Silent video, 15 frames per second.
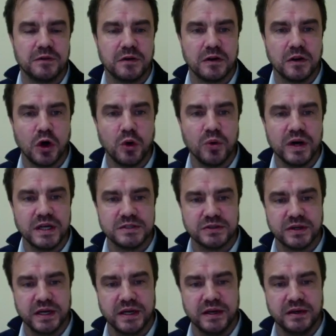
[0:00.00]

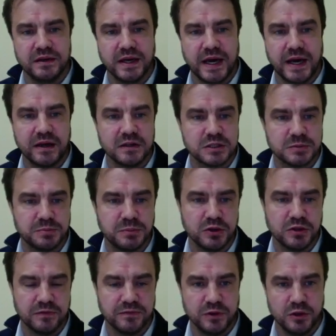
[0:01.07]
low-educated adults'
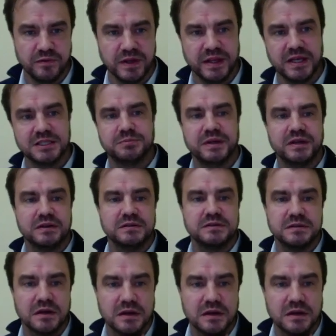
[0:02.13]
point of view, but there's been a